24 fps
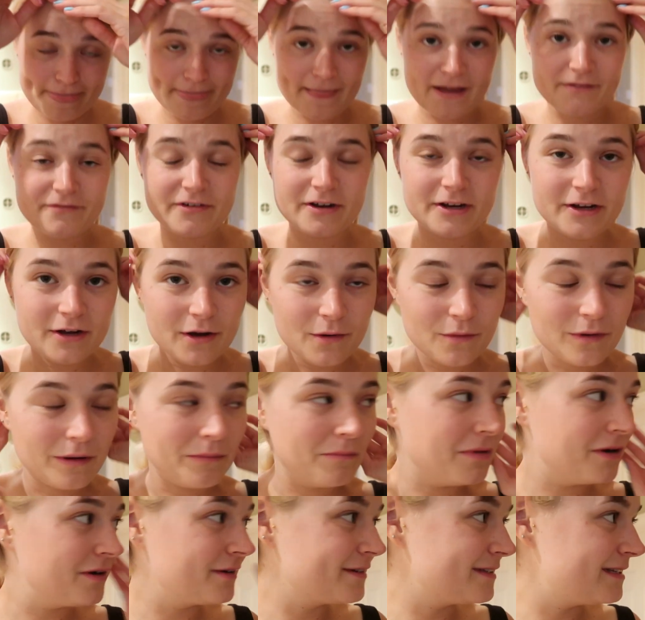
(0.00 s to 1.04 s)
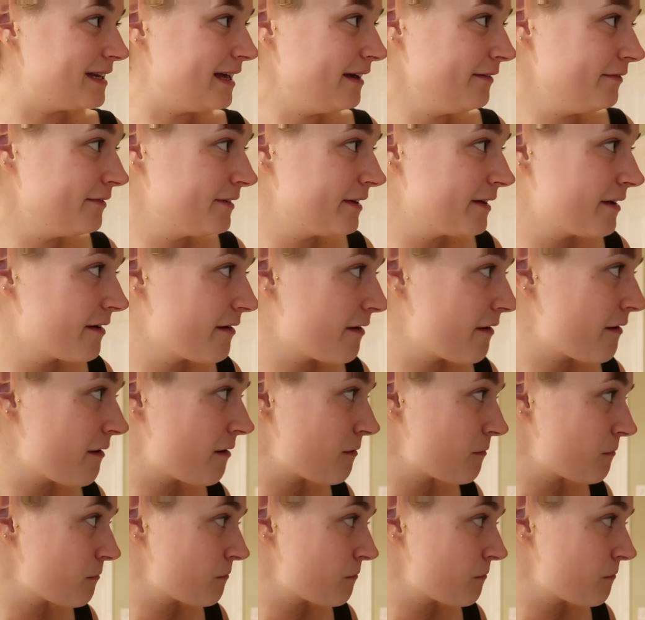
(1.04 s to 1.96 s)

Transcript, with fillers: I've only got one box left. Oh, well,